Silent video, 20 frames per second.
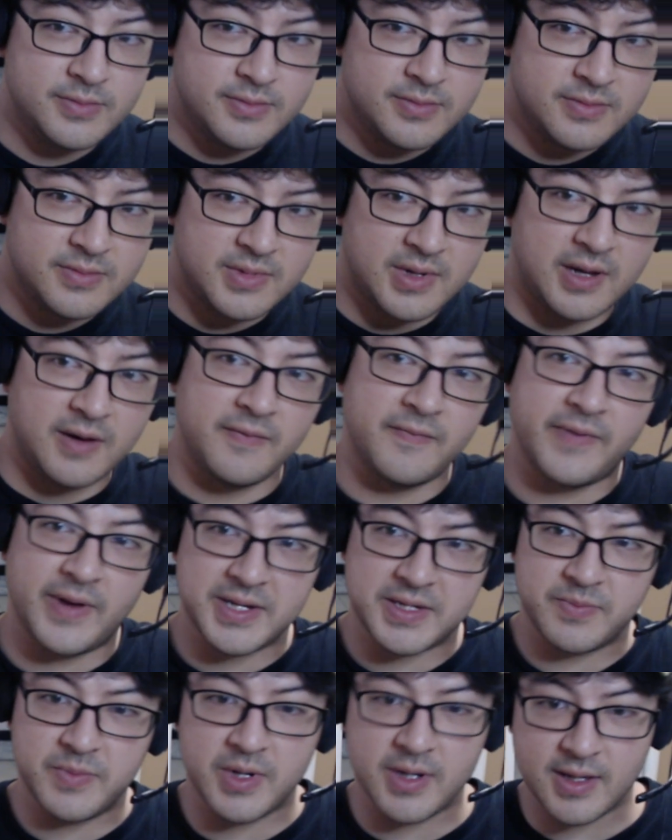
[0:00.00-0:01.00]

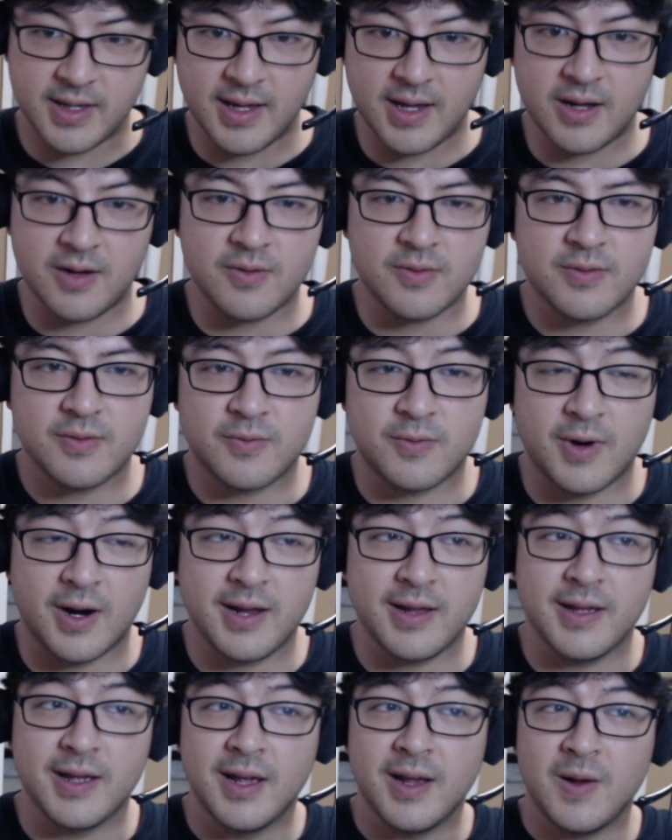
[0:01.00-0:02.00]
investment account,
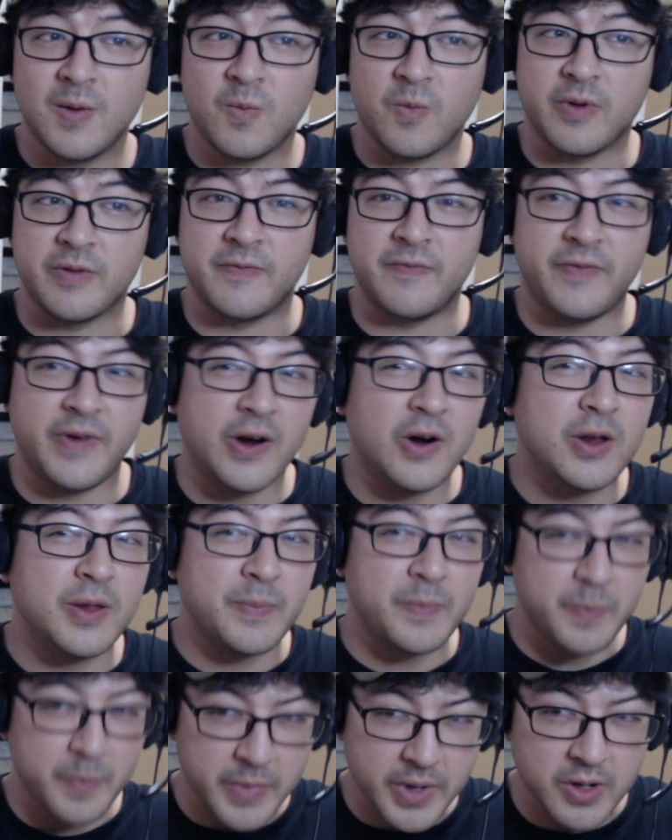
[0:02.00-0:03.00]
right? With very
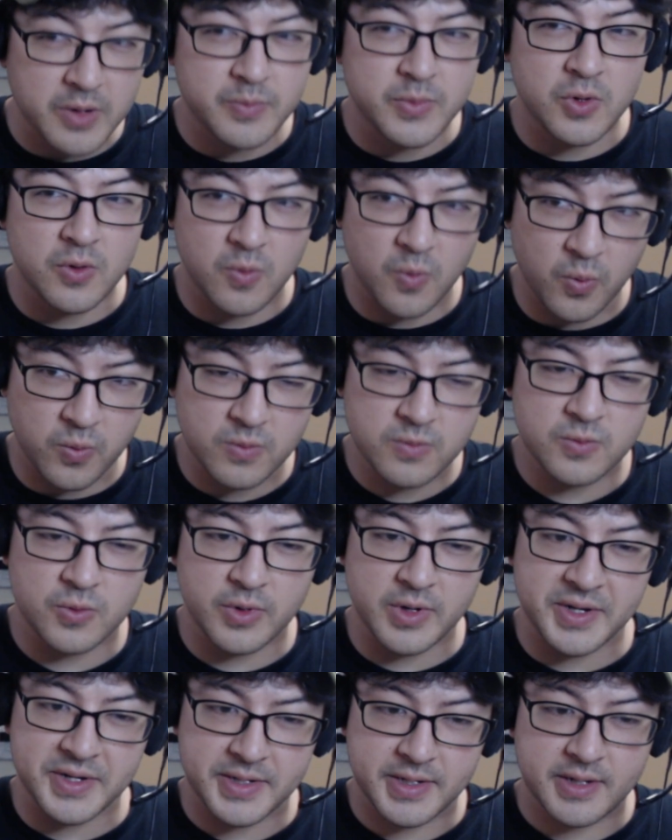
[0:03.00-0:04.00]
minimal
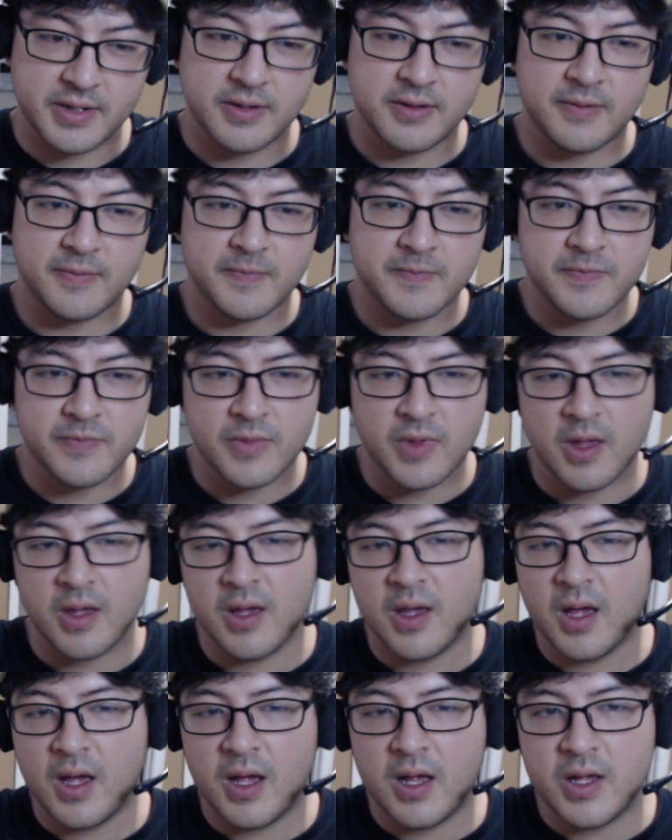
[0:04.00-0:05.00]
risk.
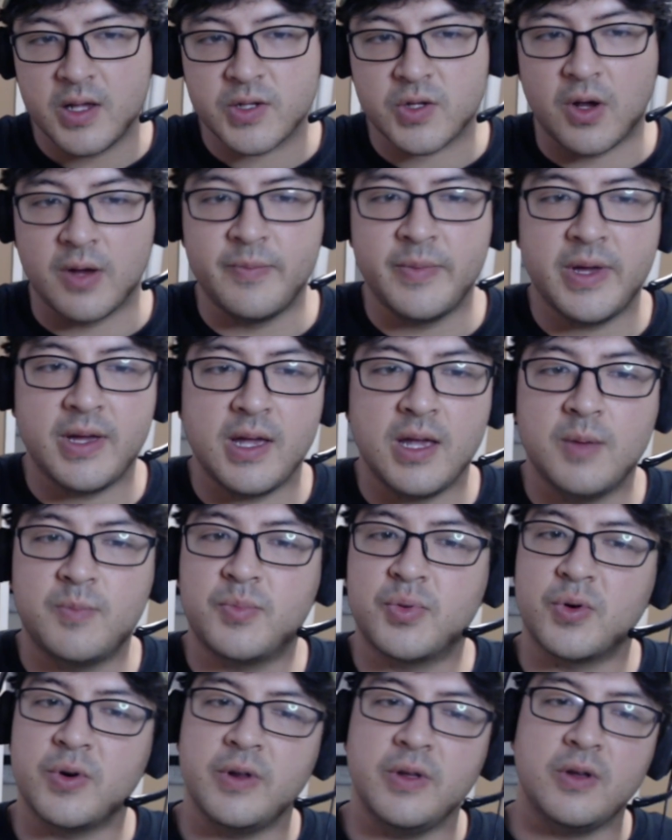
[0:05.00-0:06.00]
So I met a
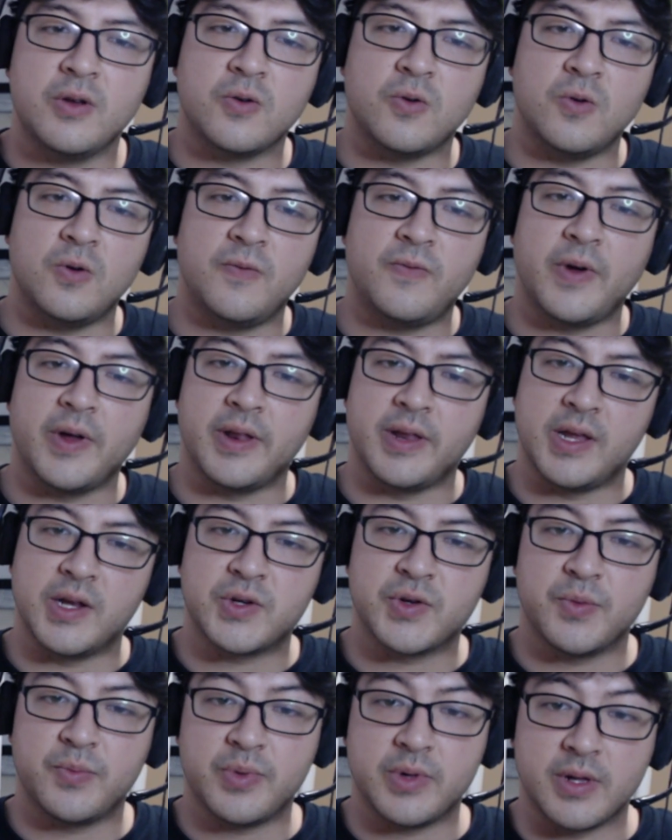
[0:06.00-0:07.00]
pretty cool
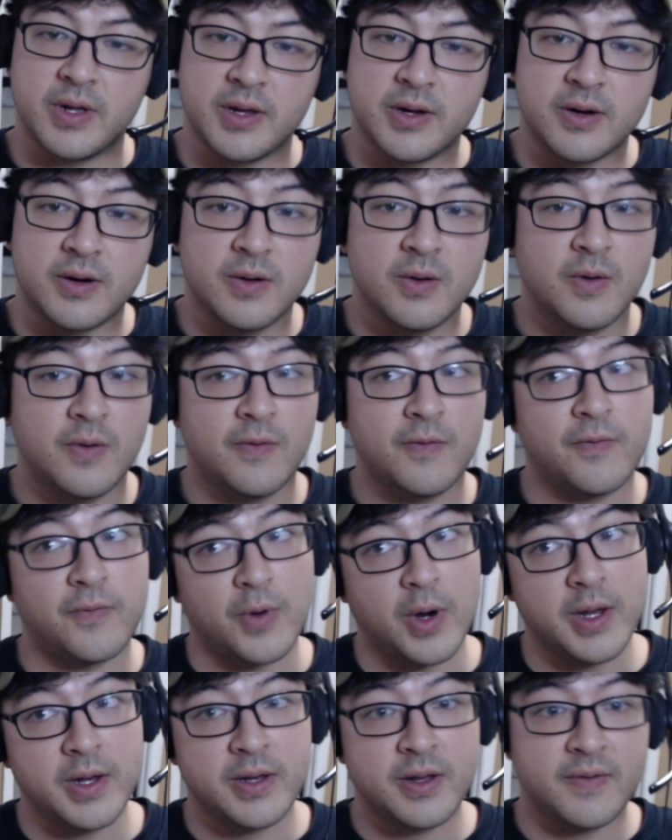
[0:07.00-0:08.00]
financial planner,
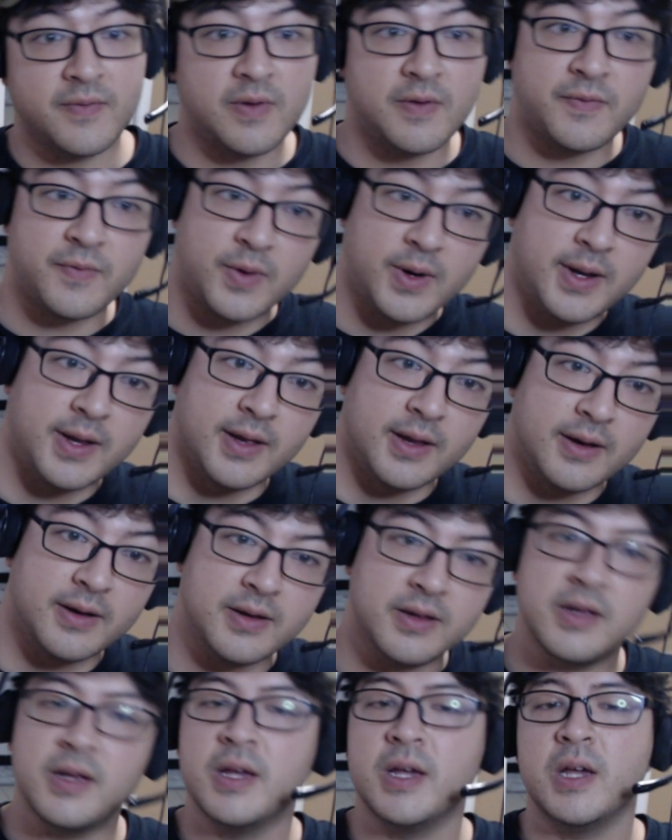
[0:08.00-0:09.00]
friend of a friend,
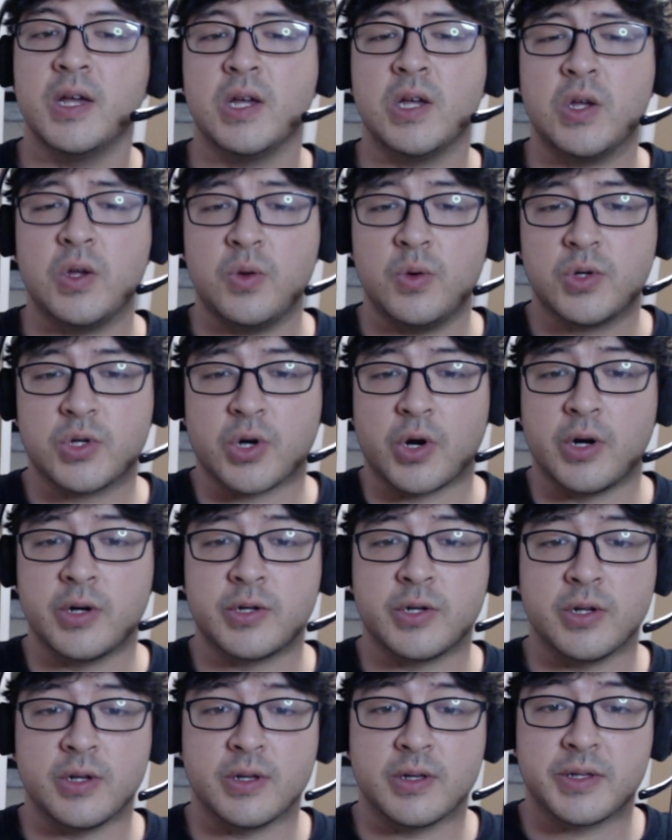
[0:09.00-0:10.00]
who
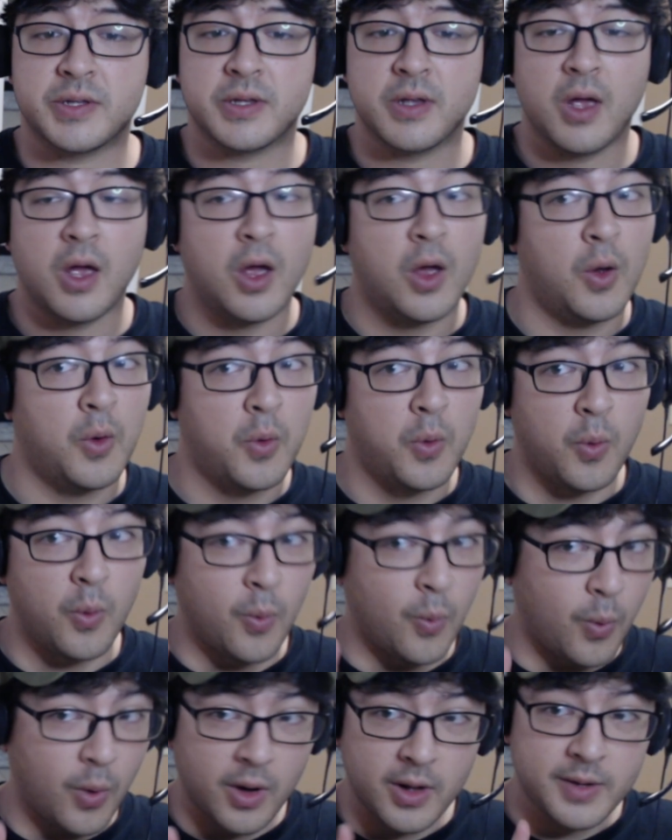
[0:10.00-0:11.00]
charges
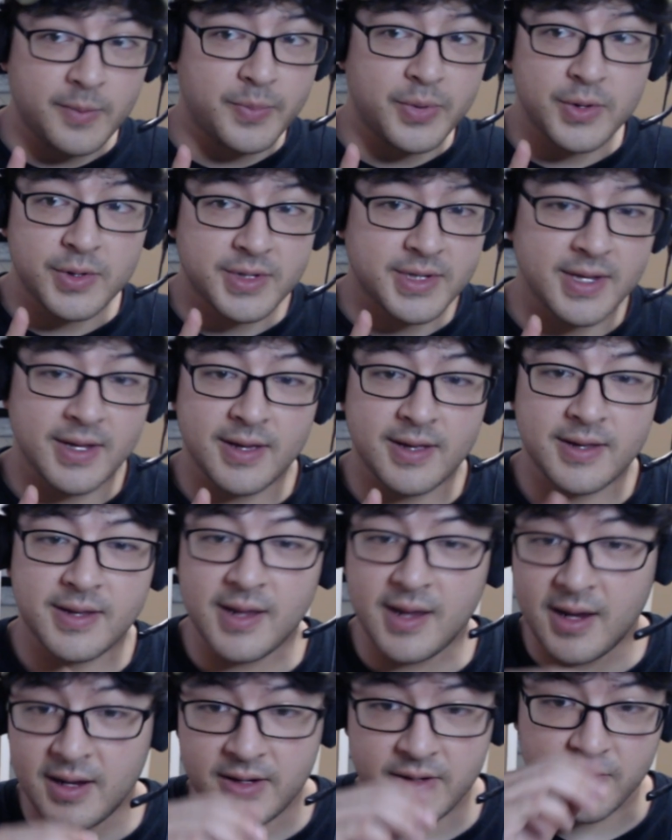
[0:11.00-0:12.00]
1%
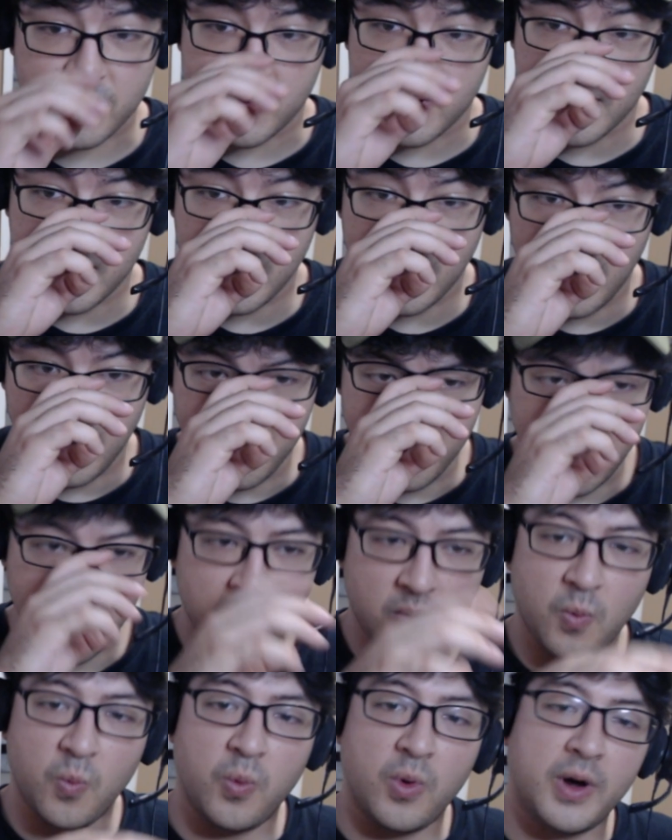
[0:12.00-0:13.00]
annually of
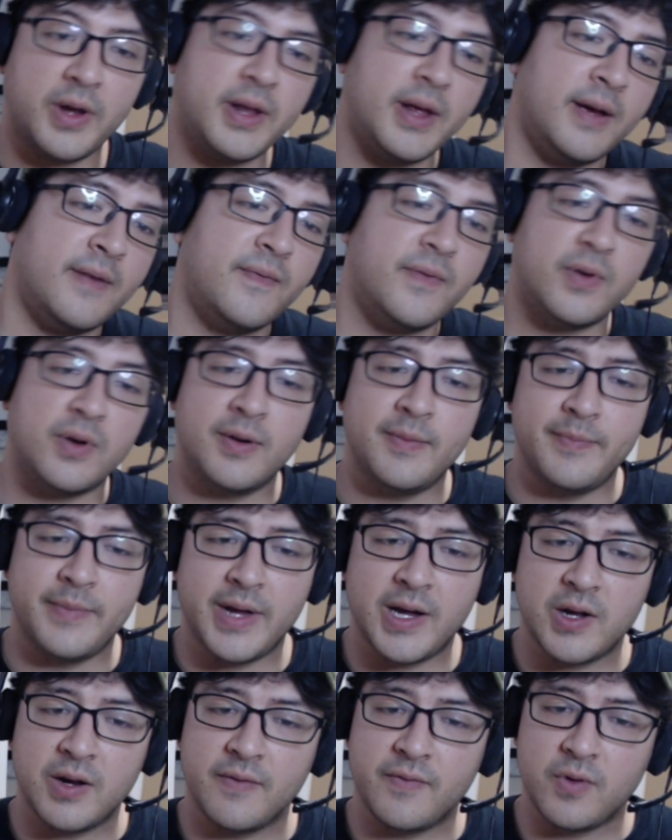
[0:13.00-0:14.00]
whatever
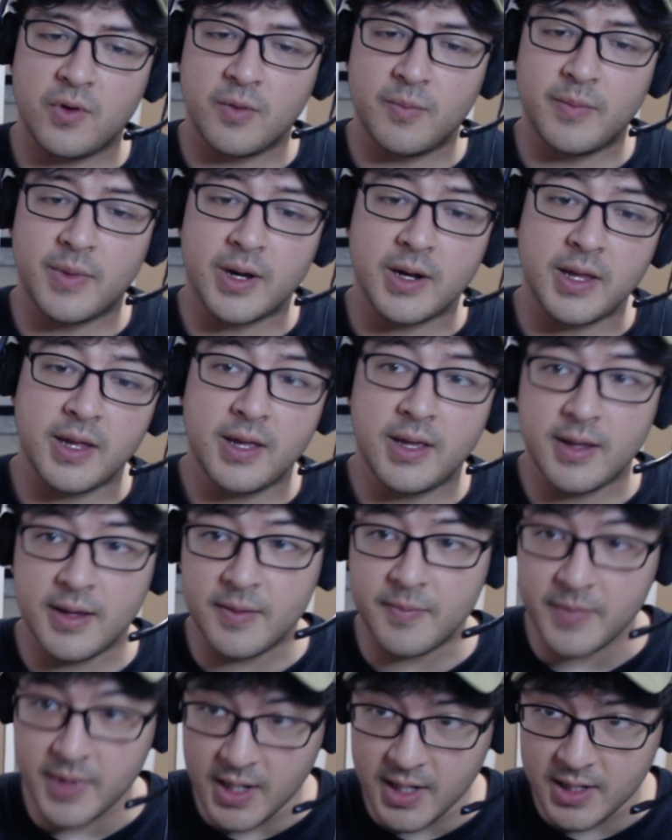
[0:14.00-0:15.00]
amount of your money he
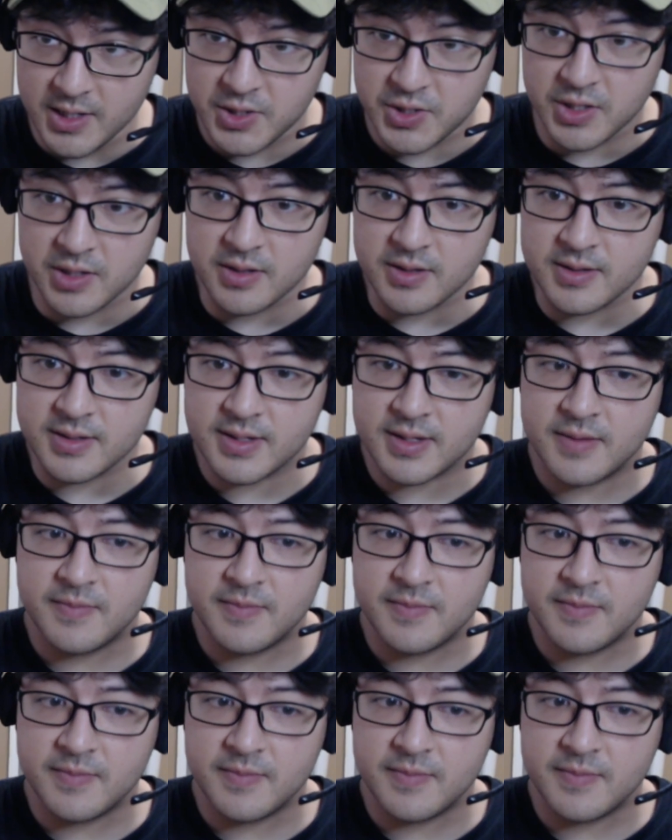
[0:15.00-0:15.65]
manages.